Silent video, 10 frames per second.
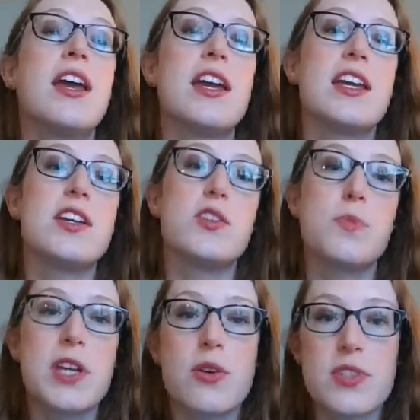is
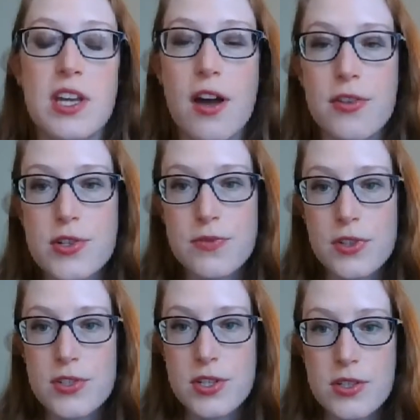POC authors
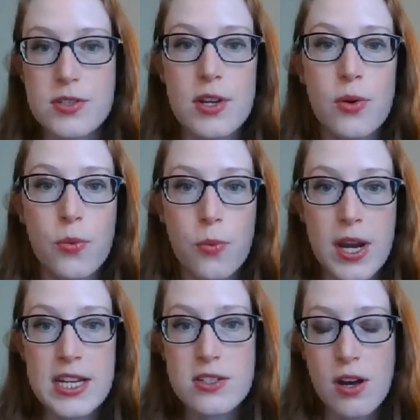versus
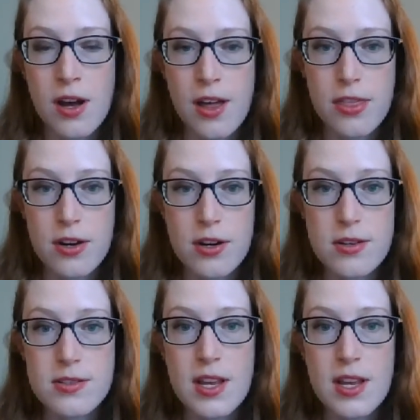white authors.